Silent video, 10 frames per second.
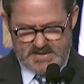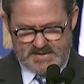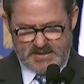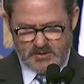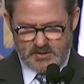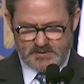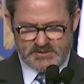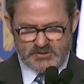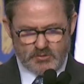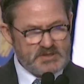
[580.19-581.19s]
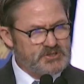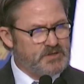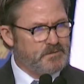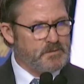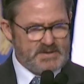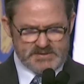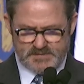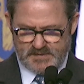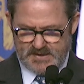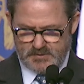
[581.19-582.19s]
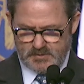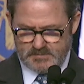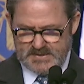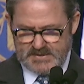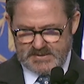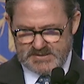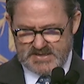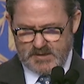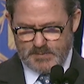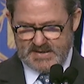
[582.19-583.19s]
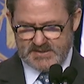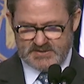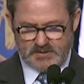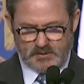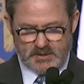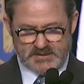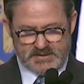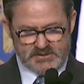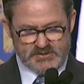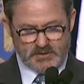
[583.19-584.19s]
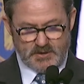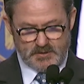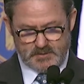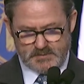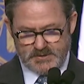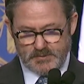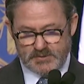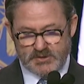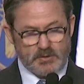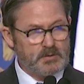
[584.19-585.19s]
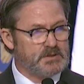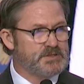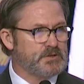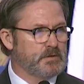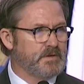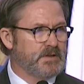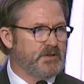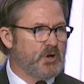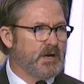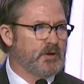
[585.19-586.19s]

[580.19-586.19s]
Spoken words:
carried on this tradition from his father and has now passed it along to his daughter, who is currently serving in the